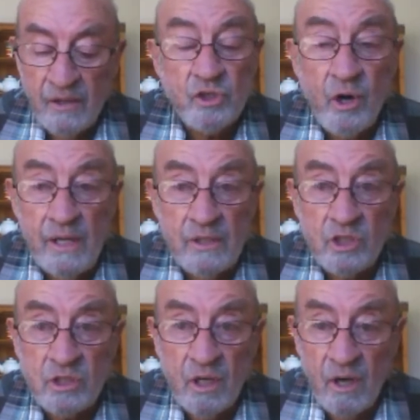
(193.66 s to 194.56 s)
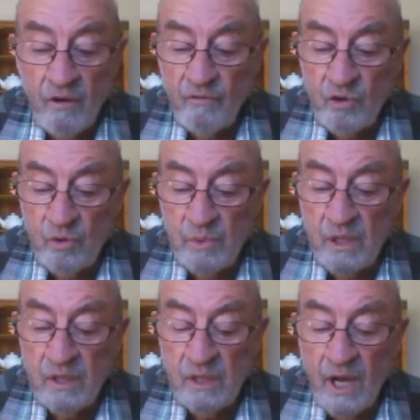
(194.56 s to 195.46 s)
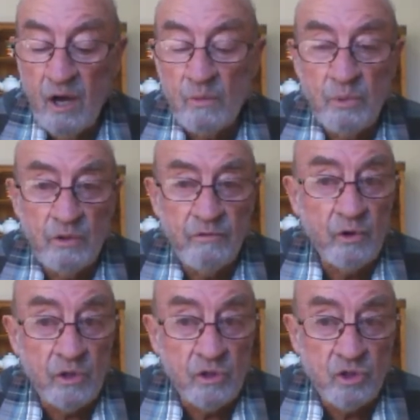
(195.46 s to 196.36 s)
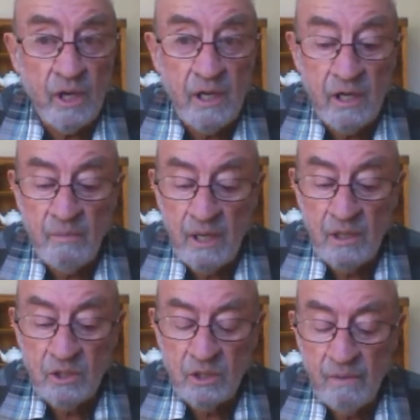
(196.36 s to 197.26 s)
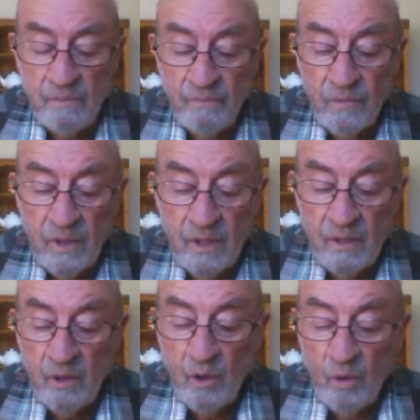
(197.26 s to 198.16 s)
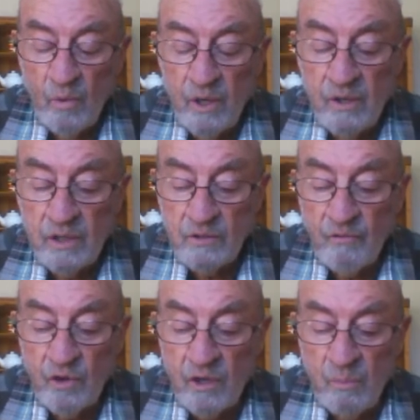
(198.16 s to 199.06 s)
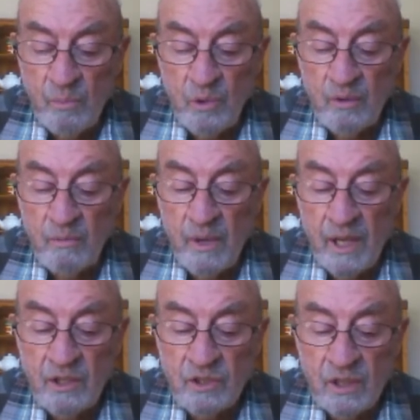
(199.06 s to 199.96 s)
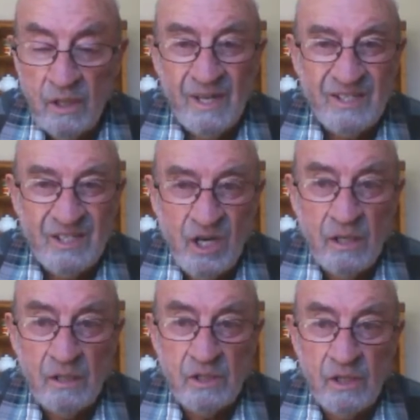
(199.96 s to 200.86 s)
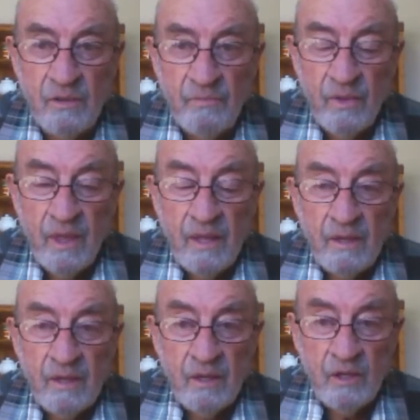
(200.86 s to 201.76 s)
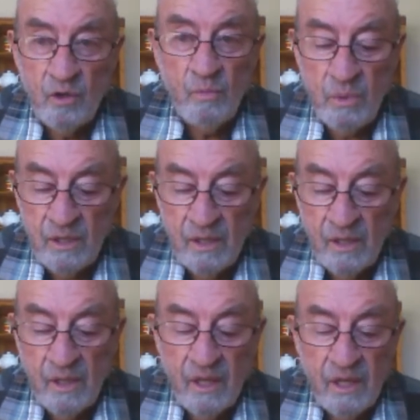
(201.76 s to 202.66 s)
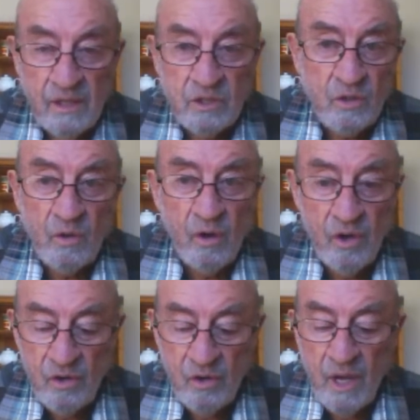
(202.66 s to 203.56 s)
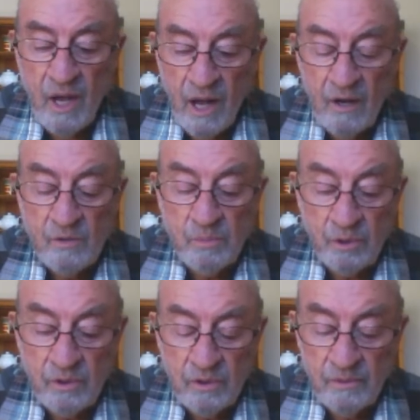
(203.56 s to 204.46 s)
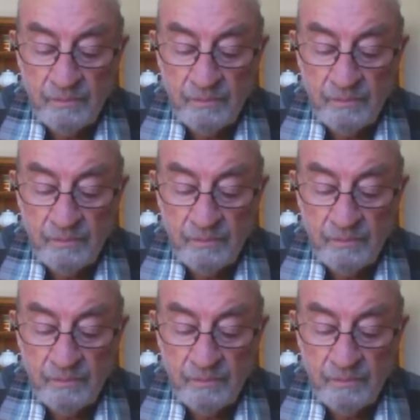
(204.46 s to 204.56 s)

Trained staff could be the output for a training manager, whereas for a computer manager, data could be his or her output.